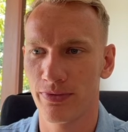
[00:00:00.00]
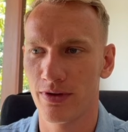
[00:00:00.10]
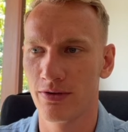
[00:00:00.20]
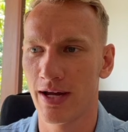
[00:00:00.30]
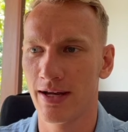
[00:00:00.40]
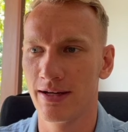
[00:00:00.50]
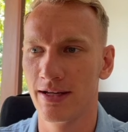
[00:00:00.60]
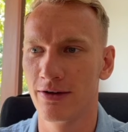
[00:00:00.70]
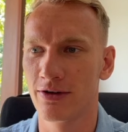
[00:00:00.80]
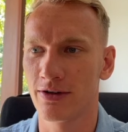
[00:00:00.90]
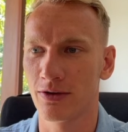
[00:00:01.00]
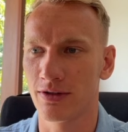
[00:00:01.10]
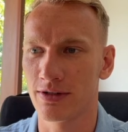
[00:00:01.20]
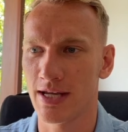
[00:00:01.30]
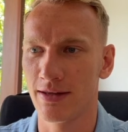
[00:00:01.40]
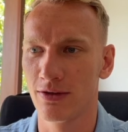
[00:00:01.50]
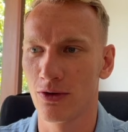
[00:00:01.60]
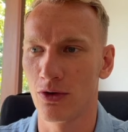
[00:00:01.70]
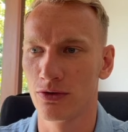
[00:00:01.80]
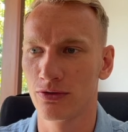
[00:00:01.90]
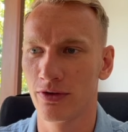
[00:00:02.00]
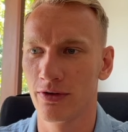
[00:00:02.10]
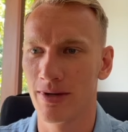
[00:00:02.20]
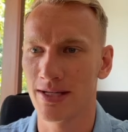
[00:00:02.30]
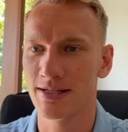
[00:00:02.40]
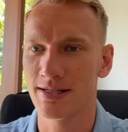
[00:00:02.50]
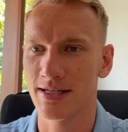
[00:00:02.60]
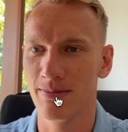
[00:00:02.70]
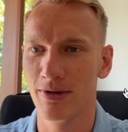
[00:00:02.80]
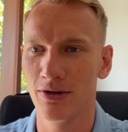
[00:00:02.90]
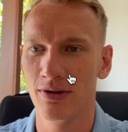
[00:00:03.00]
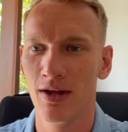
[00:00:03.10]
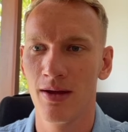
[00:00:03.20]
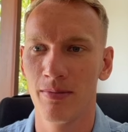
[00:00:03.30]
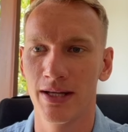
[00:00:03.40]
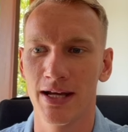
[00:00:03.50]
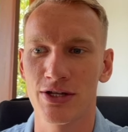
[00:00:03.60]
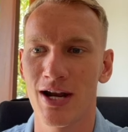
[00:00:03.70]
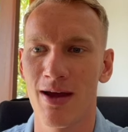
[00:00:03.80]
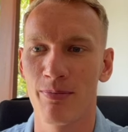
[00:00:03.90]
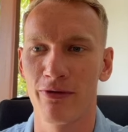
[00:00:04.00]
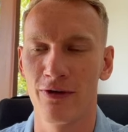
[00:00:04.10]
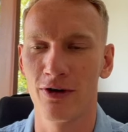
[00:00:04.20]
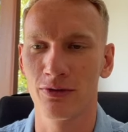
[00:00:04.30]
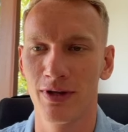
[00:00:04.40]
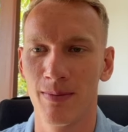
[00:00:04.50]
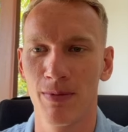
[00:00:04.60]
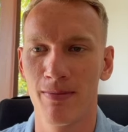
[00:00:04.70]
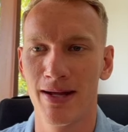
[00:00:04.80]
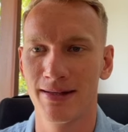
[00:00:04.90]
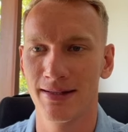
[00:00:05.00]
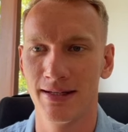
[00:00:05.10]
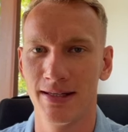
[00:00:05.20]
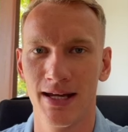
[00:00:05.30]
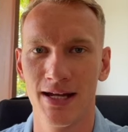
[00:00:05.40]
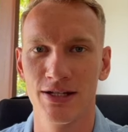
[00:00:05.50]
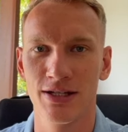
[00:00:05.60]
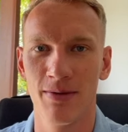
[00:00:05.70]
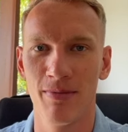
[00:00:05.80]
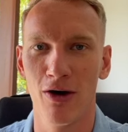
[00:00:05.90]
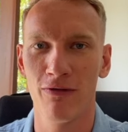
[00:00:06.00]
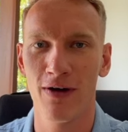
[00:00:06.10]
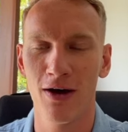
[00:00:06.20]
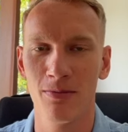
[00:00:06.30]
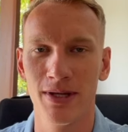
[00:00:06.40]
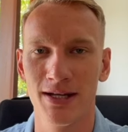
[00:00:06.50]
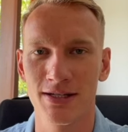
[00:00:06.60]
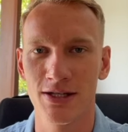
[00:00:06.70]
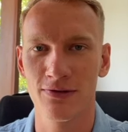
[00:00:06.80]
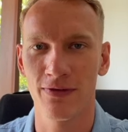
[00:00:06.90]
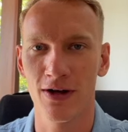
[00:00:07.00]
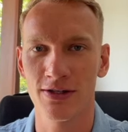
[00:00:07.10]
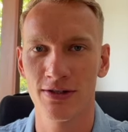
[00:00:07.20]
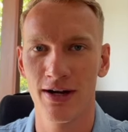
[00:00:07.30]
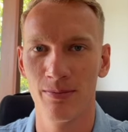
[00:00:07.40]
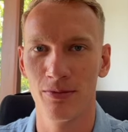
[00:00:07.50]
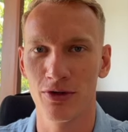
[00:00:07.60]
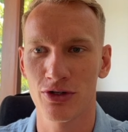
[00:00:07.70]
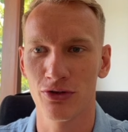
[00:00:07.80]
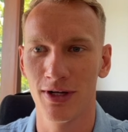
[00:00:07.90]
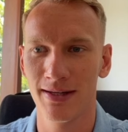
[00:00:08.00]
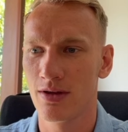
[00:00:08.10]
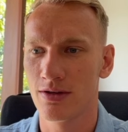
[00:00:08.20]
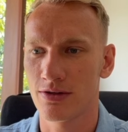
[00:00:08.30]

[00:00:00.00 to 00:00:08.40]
You can either send the code to your business email, but actually I prefer to implement it in the HTML file because it's faster and more solid.